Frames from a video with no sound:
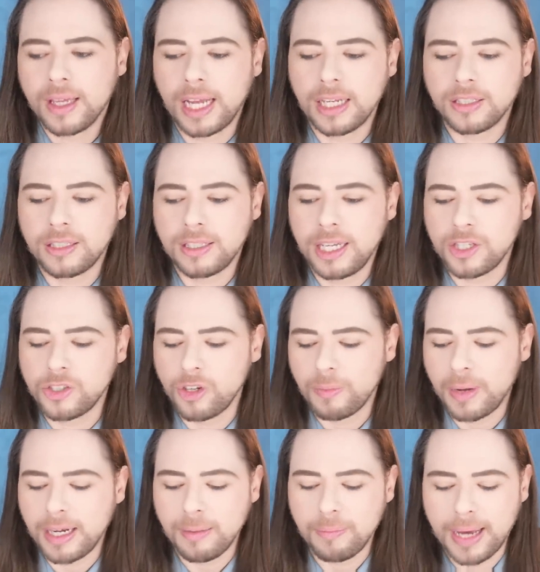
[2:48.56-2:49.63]
get here's
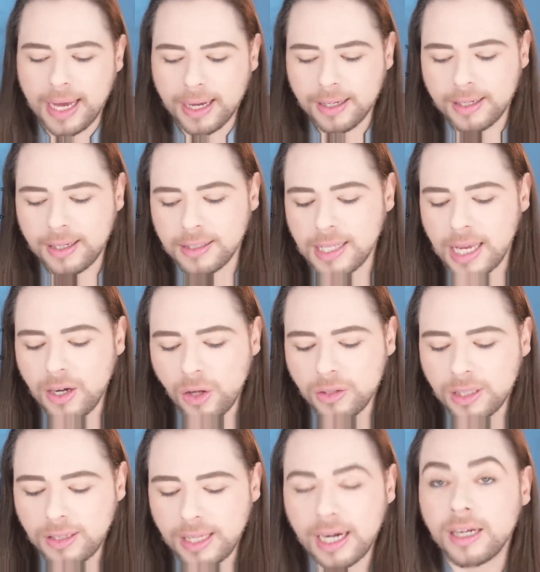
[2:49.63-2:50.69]
your money back. Because I
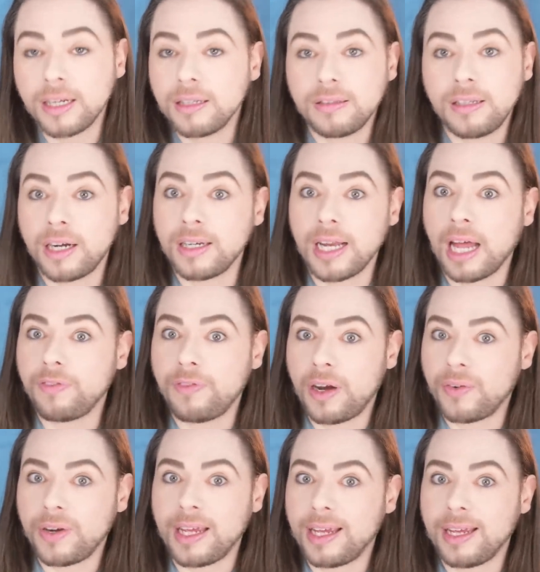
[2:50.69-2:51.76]
know that they're they're not
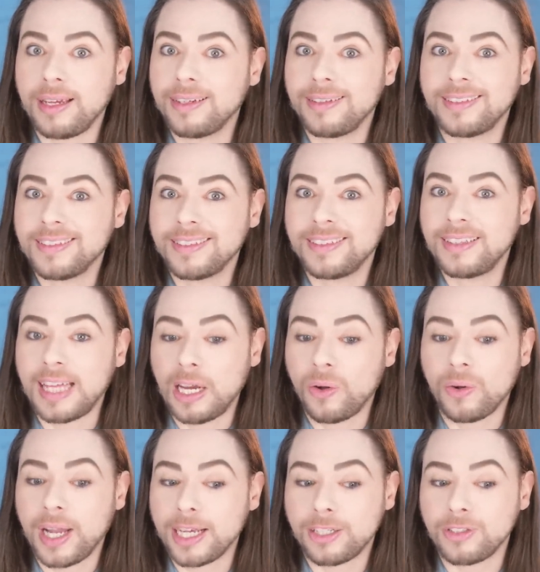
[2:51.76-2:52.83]
very they
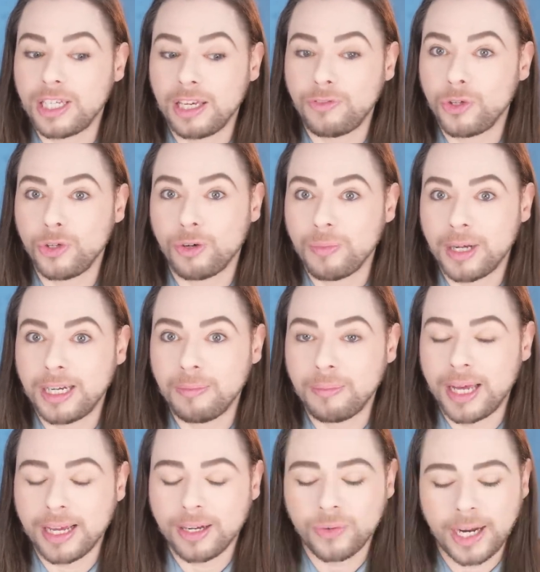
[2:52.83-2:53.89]
don't like to give you your money
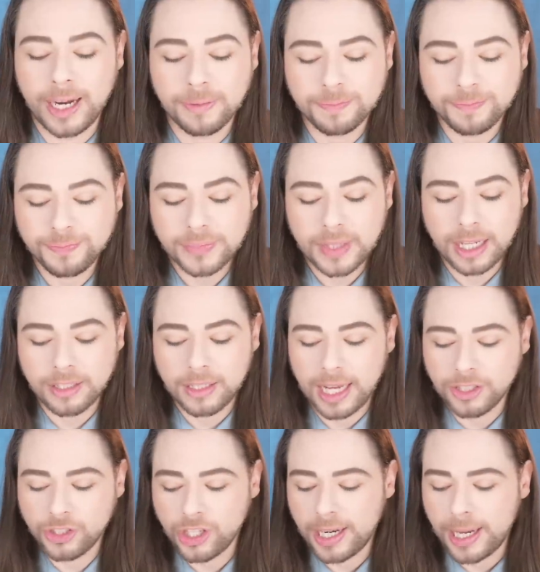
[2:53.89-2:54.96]
back, right? At,
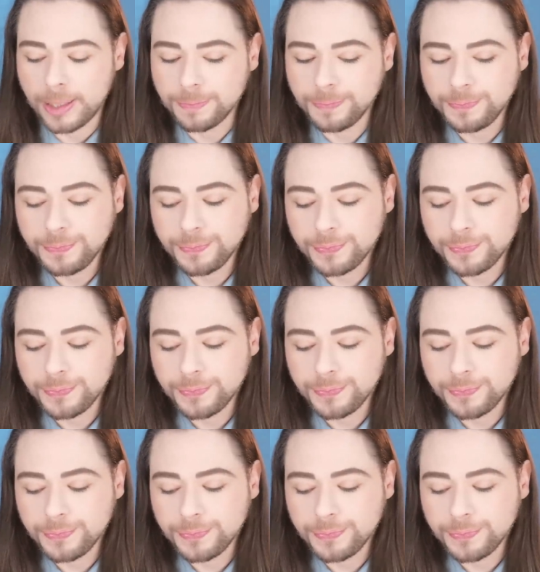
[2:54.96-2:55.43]
at Chanel.